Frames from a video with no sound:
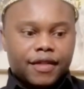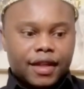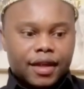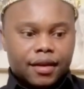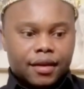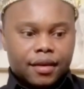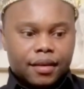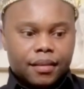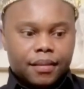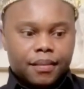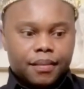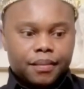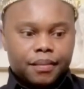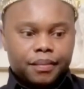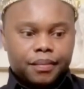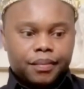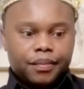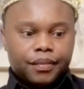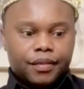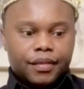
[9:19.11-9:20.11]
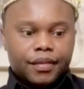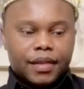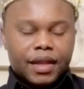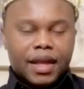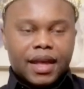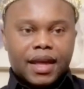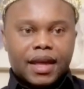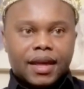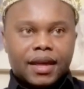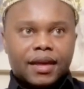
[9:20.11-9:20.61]
them
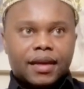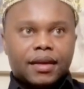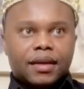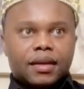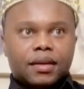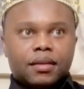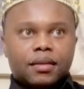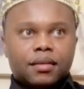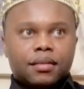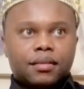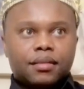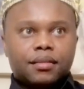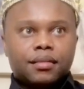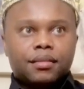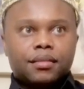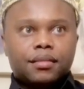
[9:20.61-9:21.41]
and